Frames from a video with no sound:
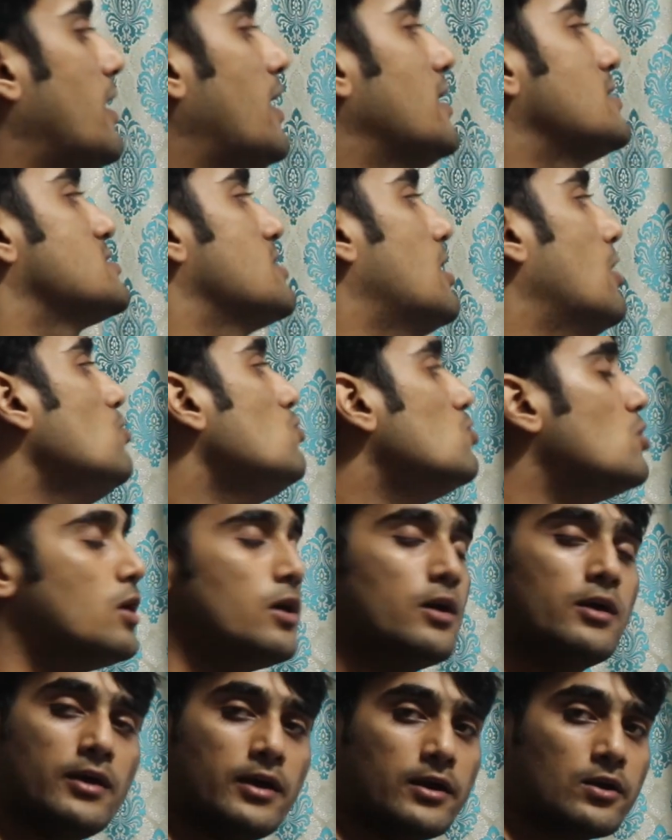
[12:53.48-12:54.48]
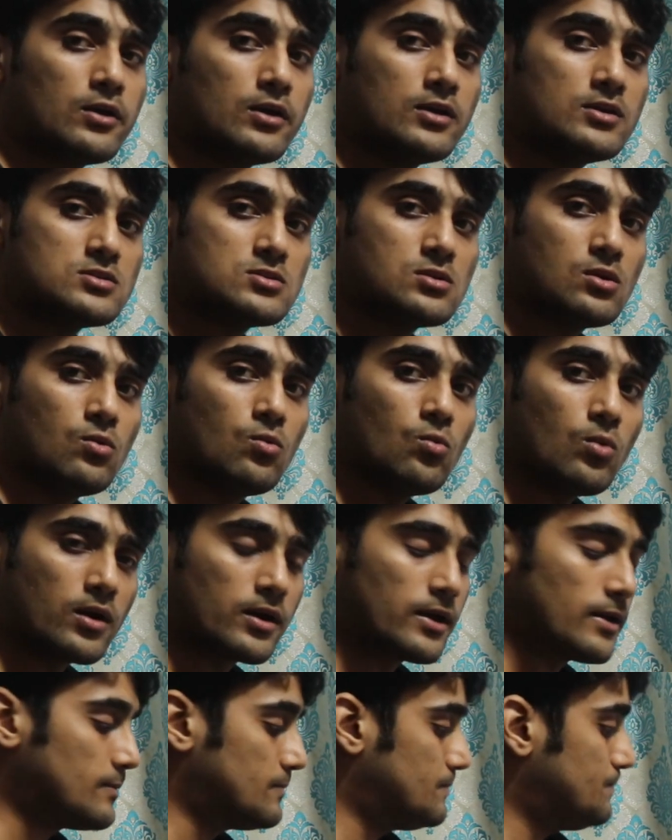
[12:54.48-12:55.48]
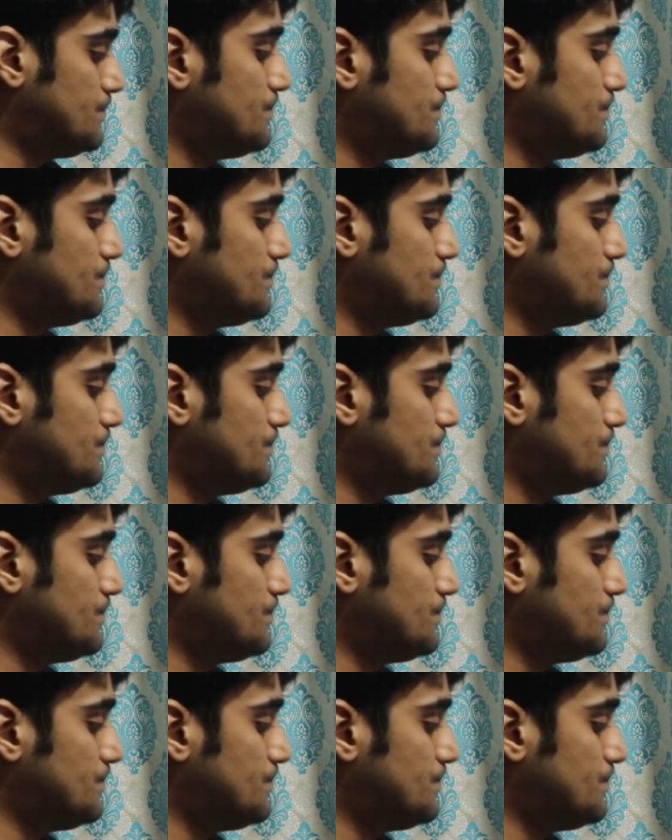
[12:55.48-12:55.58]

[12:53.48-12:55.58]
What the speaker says: that's how it is working.